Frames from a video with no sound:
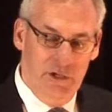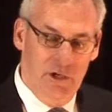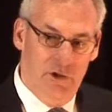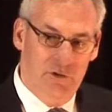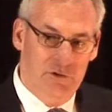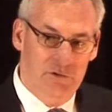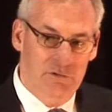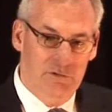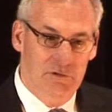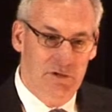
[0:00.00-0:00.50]
of the
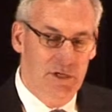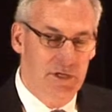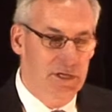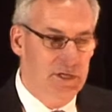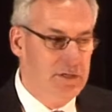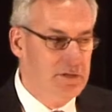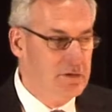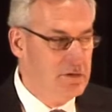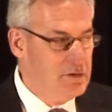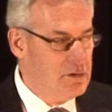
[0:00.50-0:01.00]
other
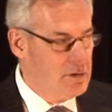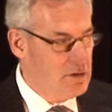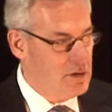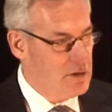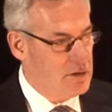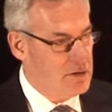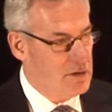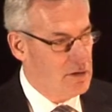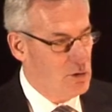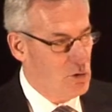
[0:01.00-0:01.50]
uh,
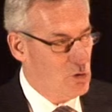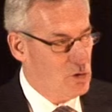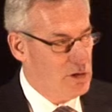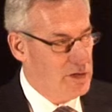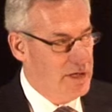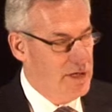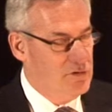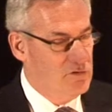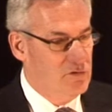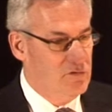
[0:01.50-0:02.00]
the
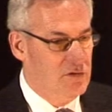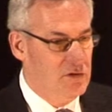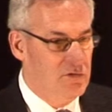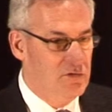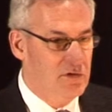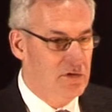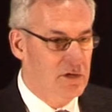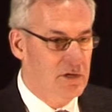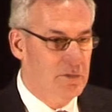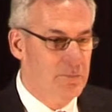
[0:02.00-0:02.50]
local
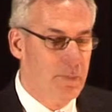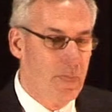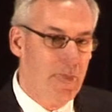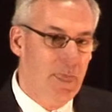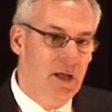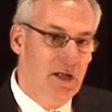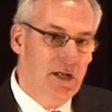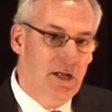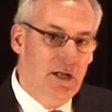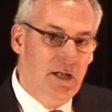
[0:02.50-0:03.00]
agencies here.
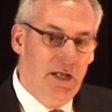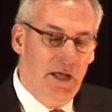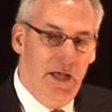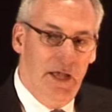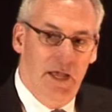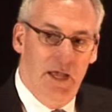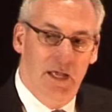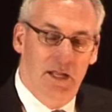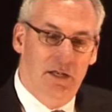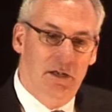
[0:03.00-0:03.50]

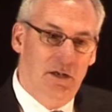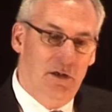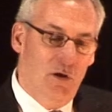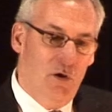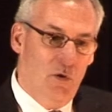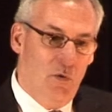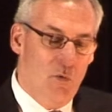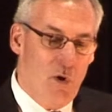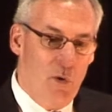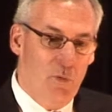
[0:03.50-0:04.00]
And
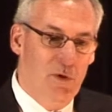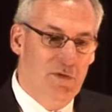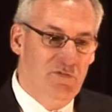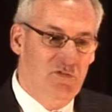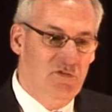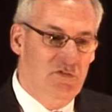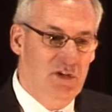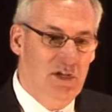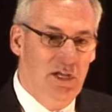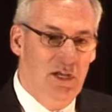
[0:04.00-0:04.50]
what
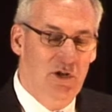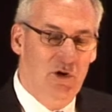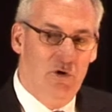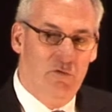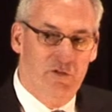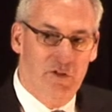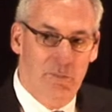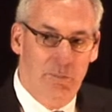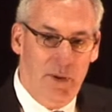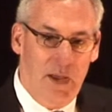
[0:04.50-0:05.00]
we've seen
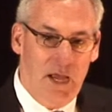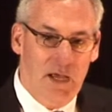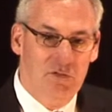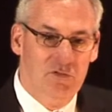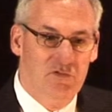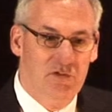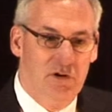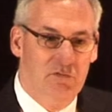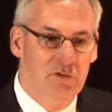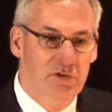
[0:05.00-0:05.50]
over the
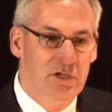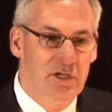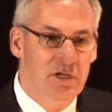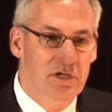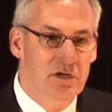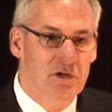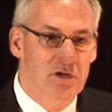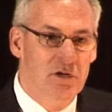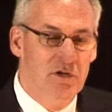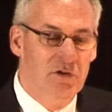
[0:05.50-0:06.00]
past several
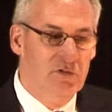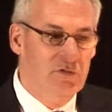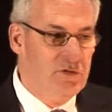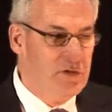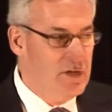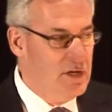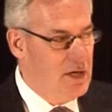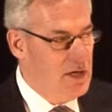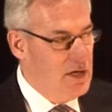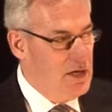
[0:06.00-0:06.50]

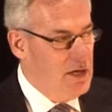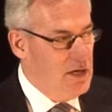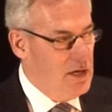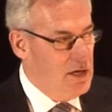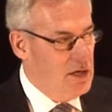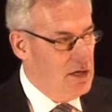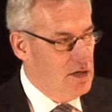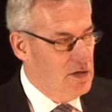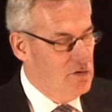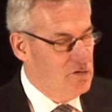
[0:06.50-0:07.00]
years
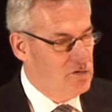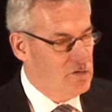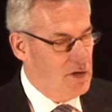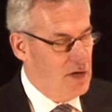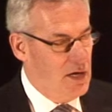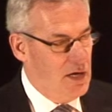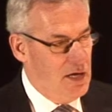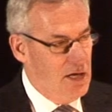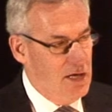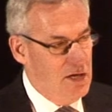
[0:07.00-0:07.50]

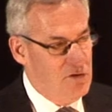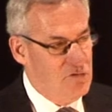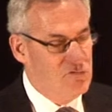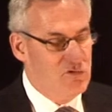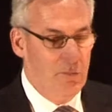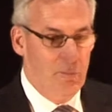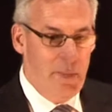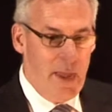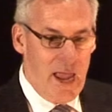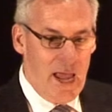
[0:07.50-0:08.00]
is a
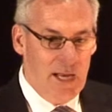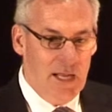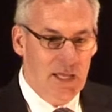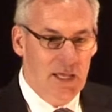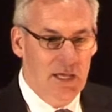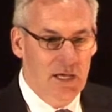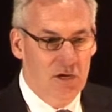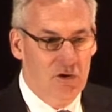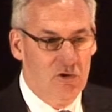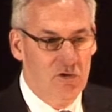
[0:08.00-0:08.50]

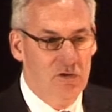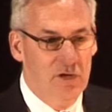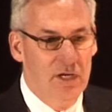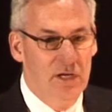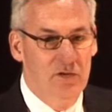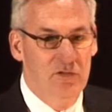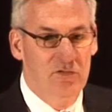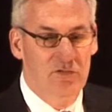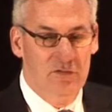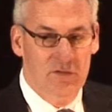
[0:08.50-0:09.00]
dramatic
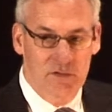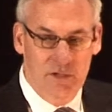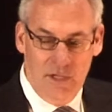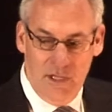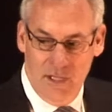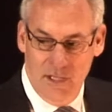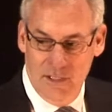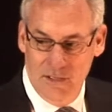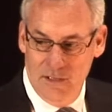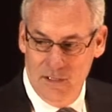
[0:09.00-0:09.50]
increase
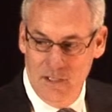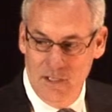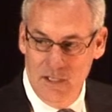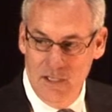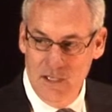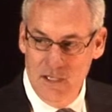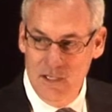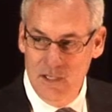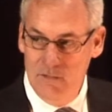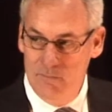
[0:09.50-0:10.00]
in
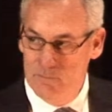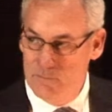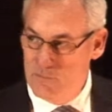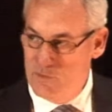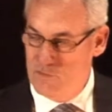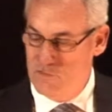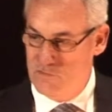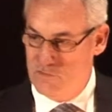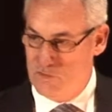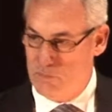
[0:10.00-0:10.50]
the
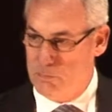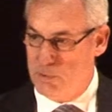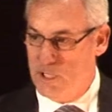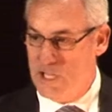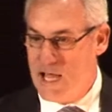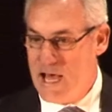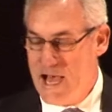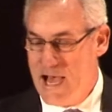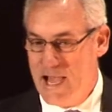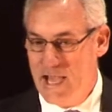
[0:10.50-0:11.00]

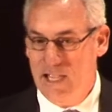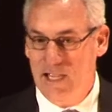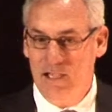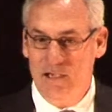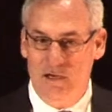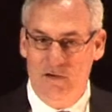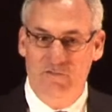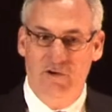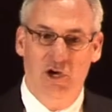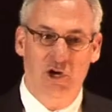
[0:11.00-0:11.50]

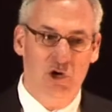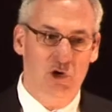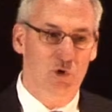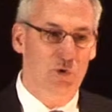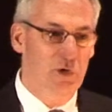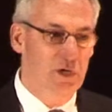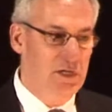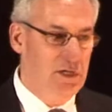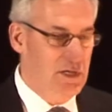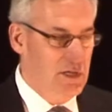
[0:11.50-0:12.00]
supply of
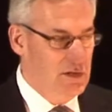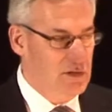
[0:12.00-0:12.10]
heroin